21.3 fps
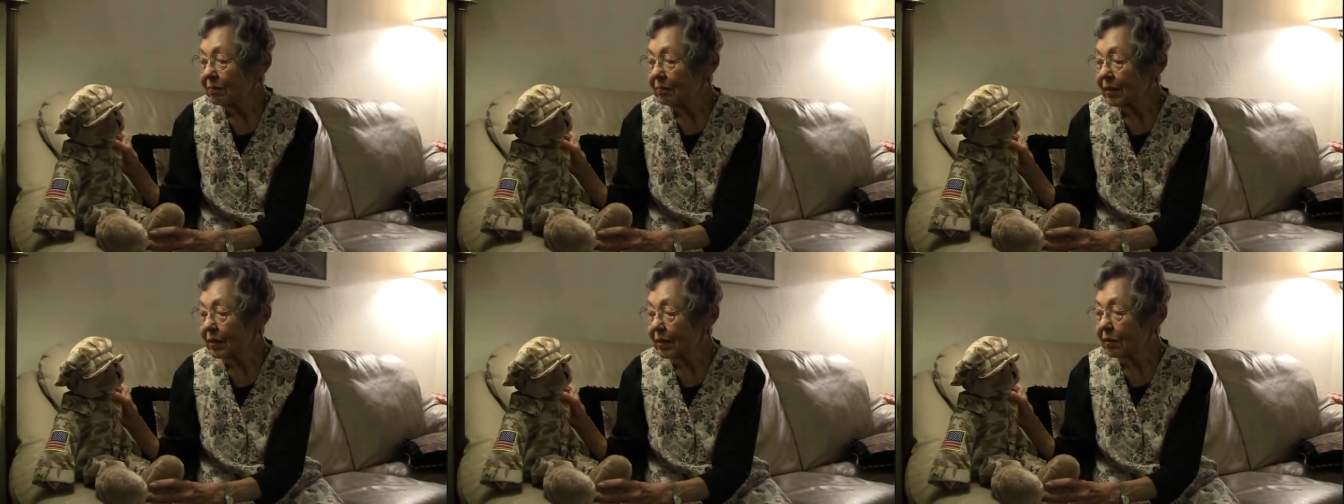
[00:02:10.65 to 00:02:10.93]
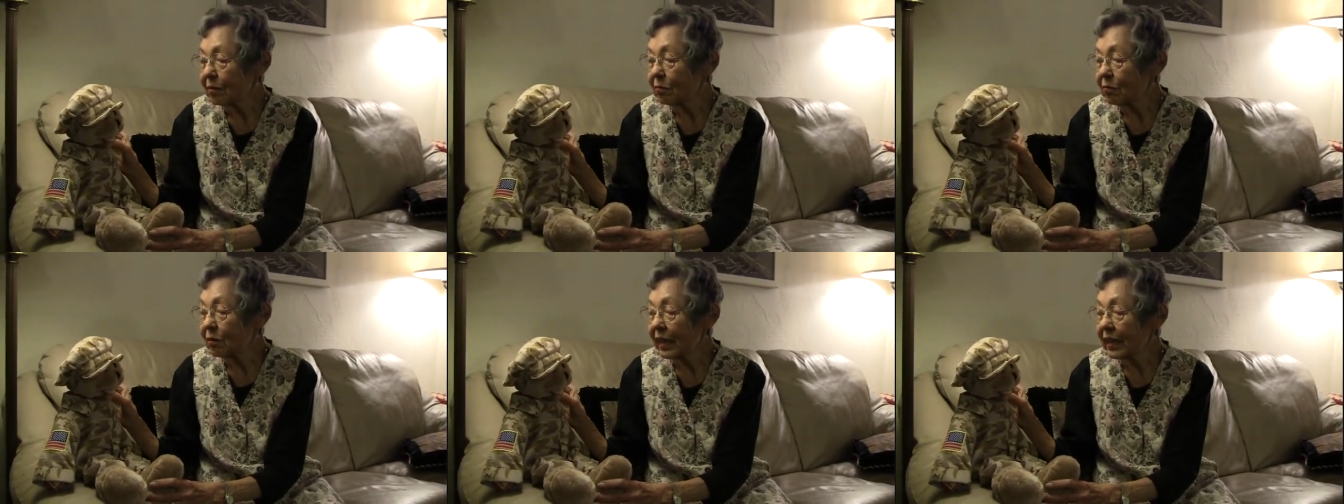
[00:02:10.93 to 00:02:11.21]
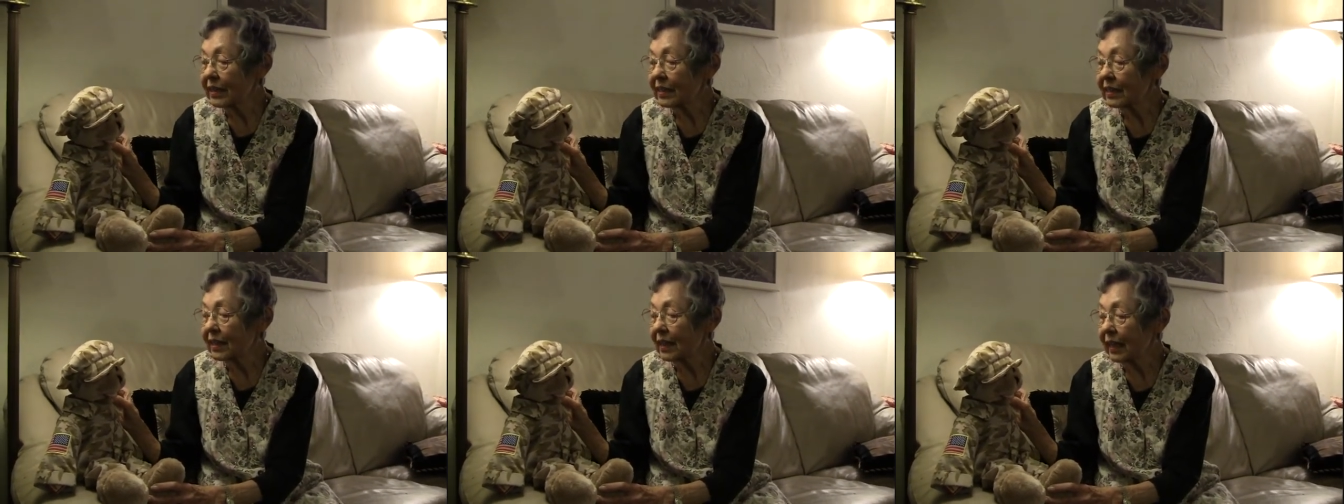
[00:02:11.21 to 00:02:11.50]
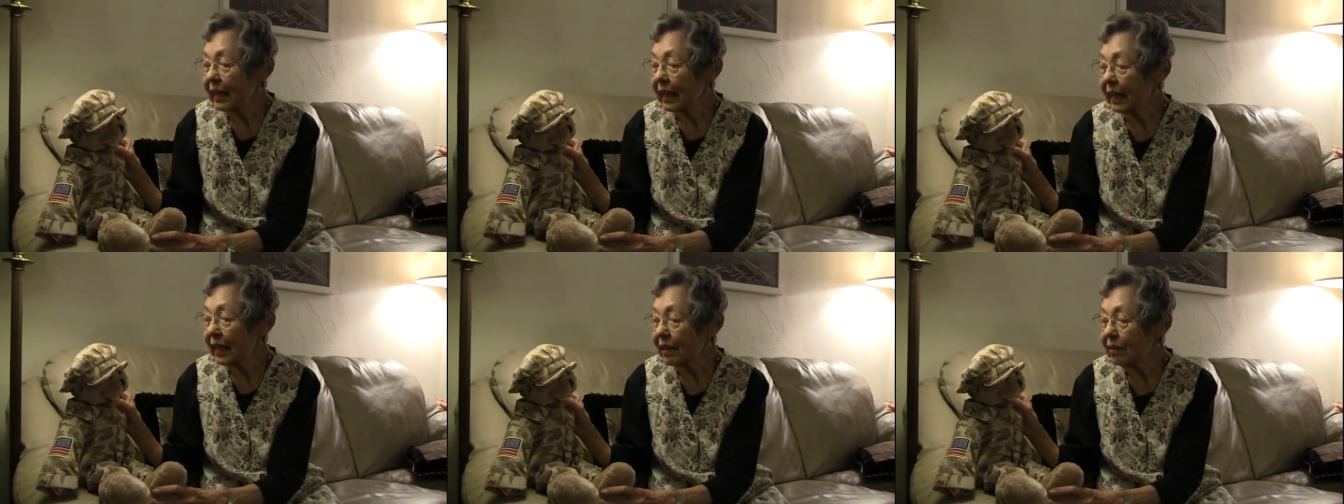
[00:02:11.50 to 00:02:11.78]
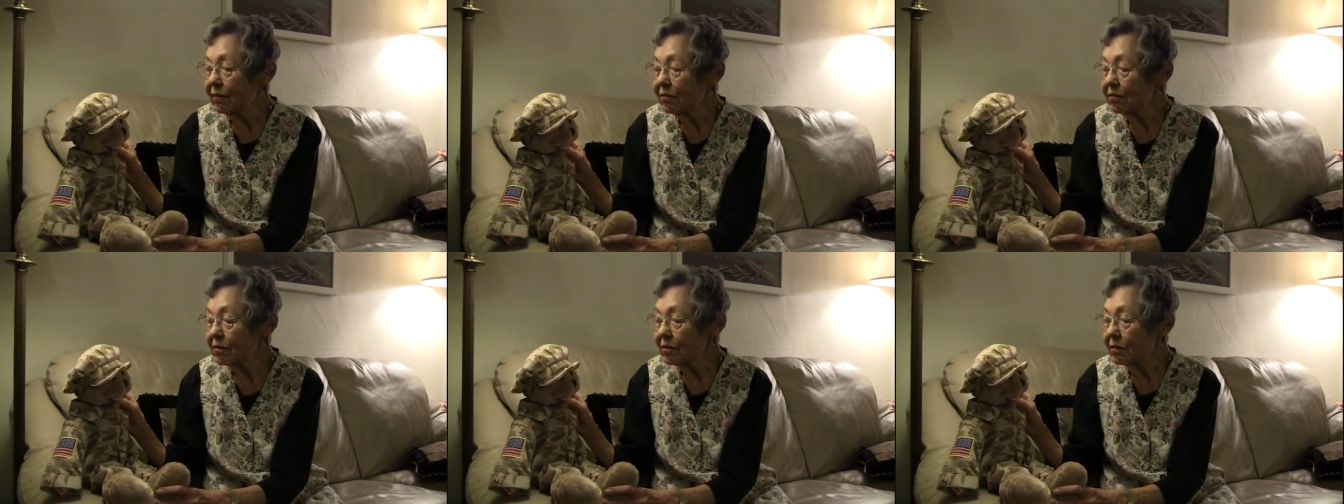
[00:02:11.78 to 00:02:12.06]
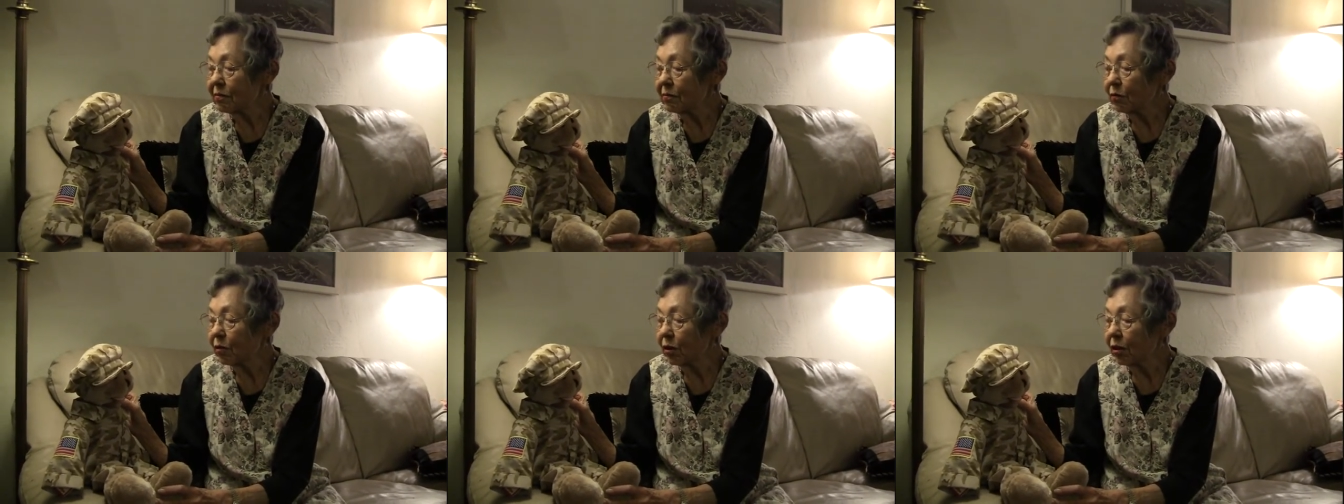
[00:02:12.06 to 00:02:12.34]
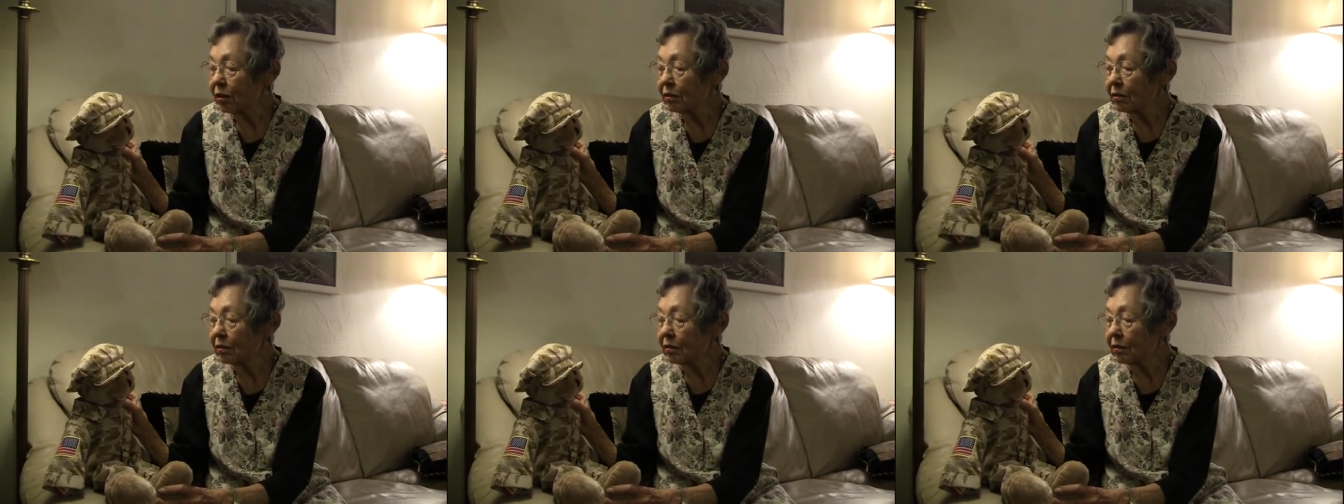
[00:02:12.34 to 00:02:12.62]
to rake the leaves and
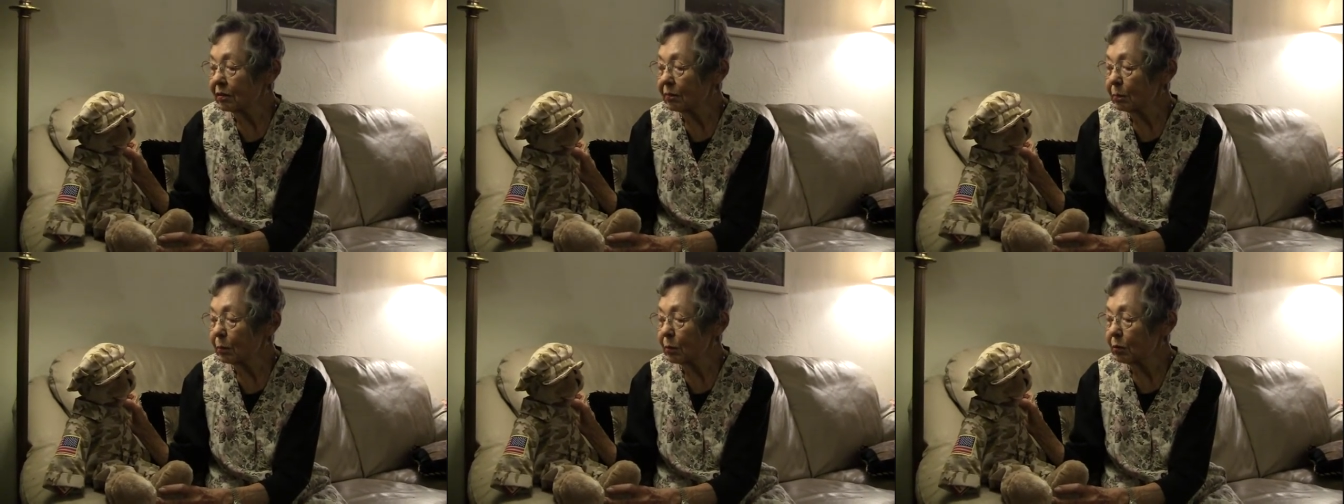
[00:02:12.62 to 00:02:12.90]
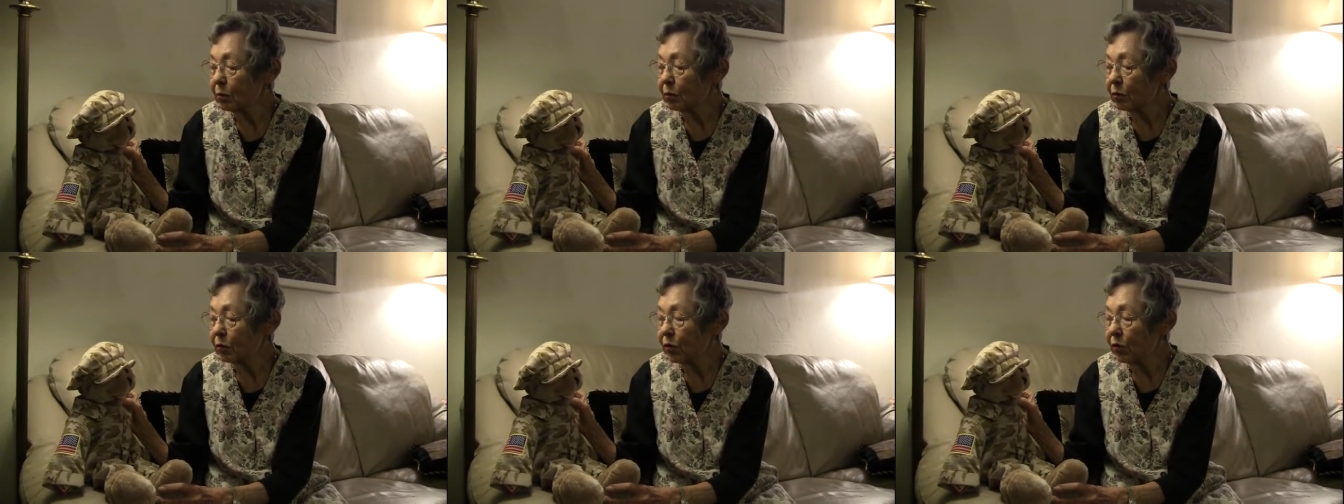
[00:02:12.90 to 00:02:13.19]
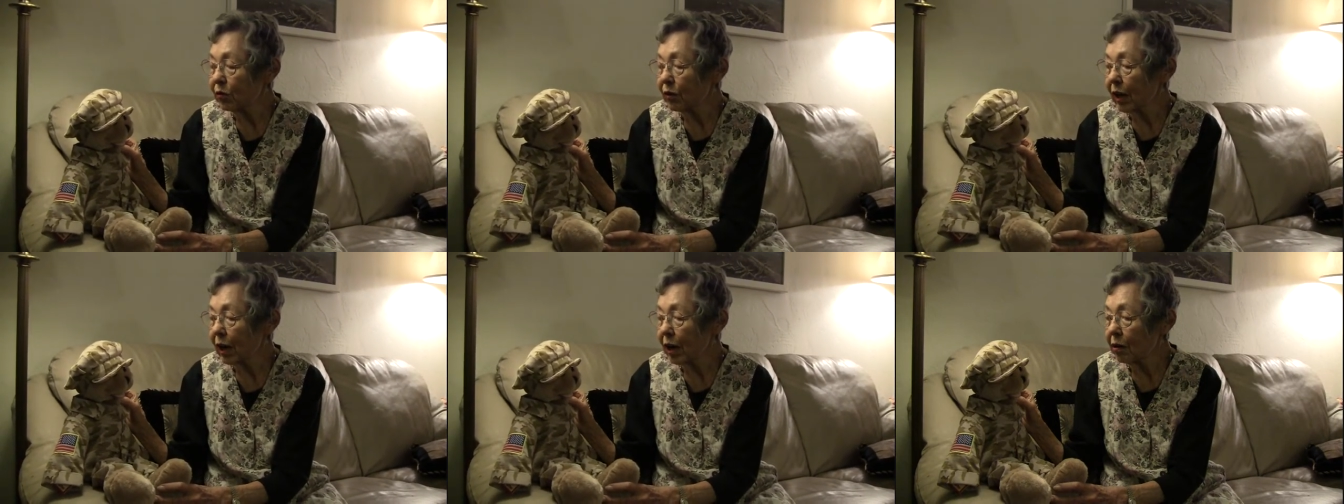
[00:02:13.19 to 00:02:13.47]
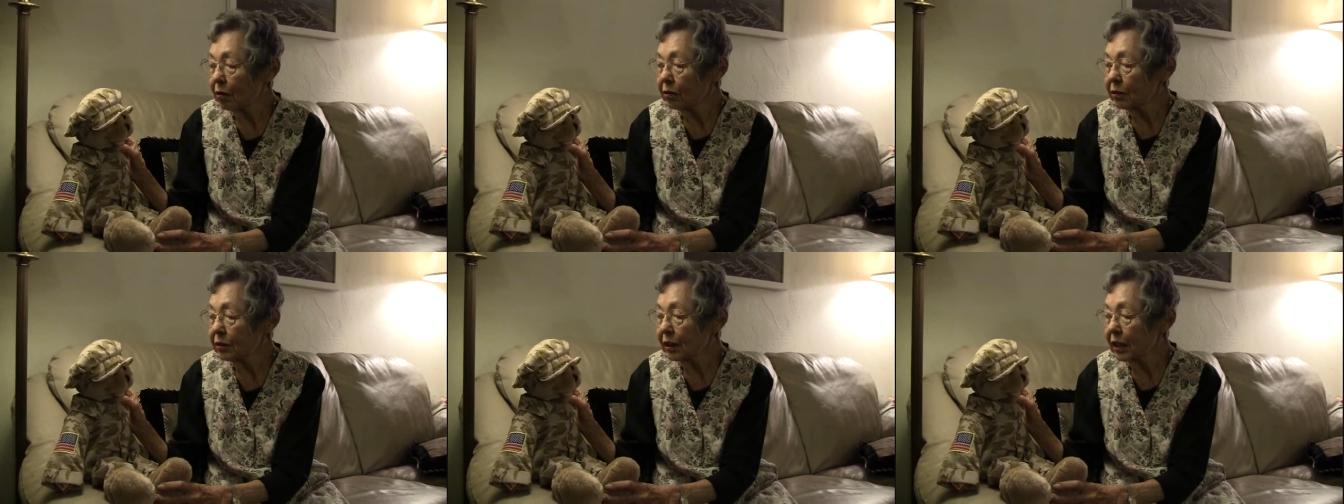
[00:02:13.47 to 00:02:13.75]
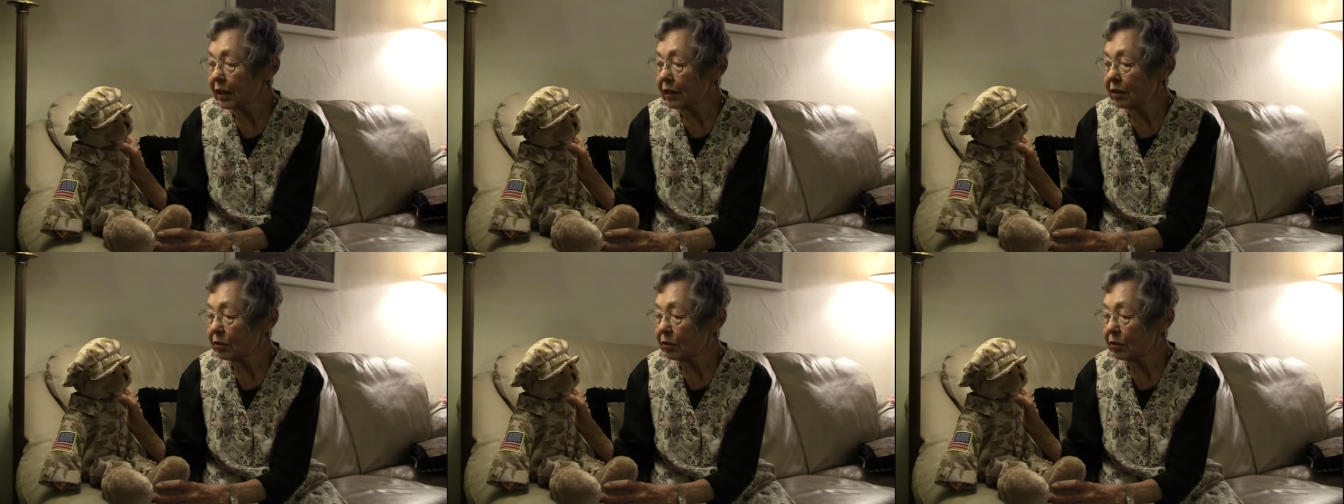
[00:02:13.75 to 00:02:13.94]
water the beautiful flowers that he